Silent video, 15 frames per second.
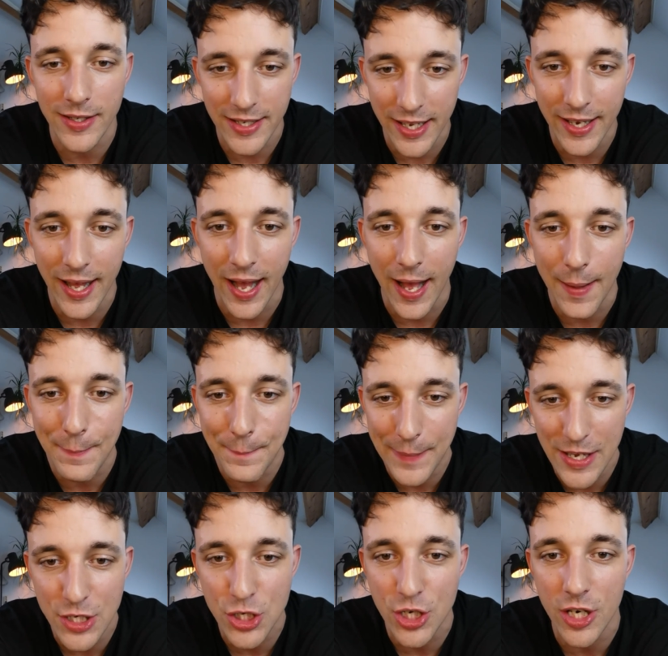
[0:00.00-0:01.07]
Dida,
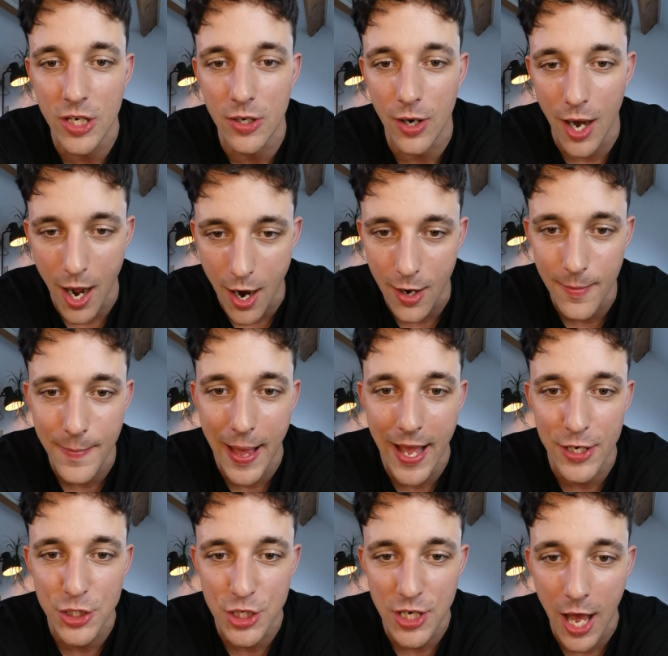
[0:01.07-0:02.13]
Michelle,
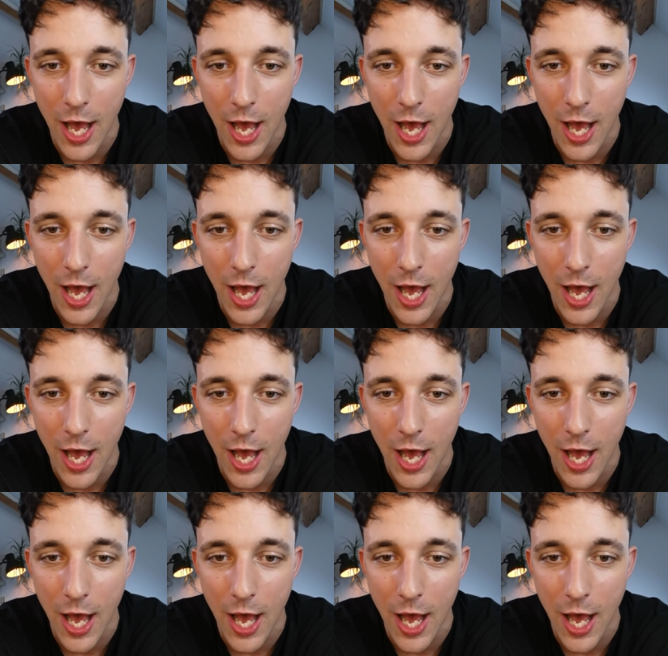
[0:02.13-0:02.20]
Armesh,